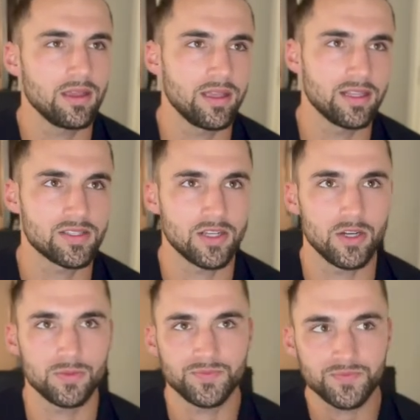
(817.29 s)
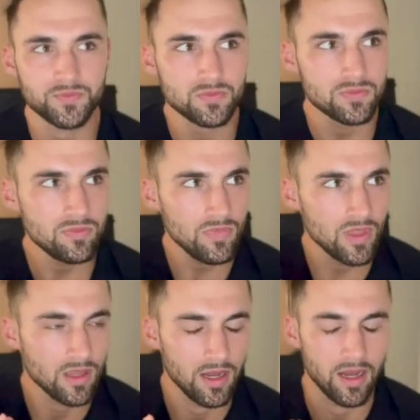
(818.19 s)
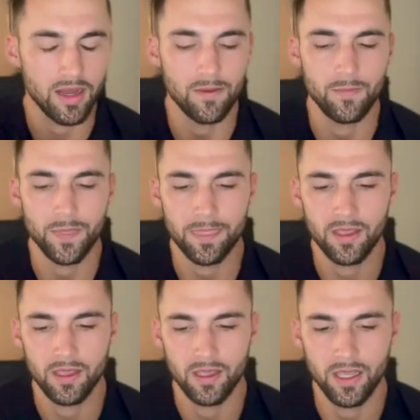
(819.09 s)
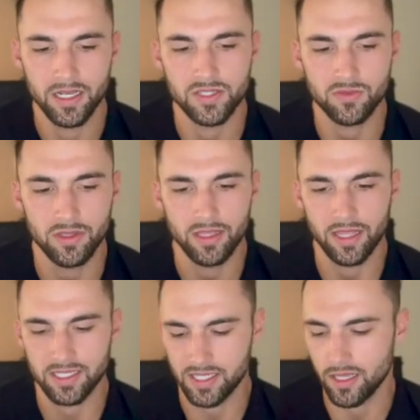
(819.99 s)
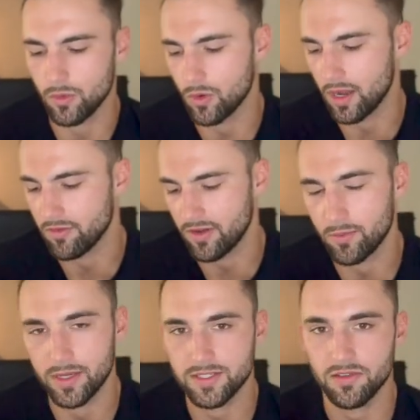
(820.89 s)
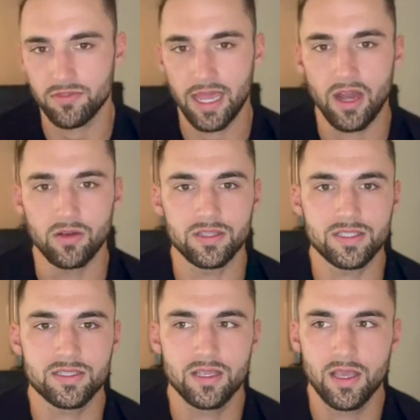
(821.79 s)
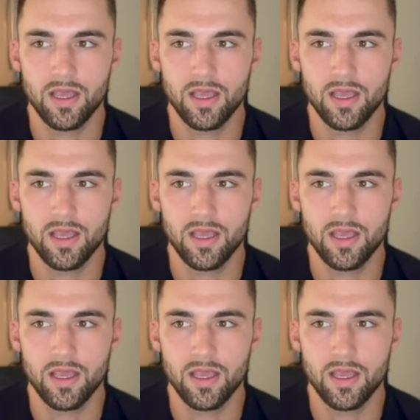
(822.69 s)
And so and just really like seeing where I find myself now, it's,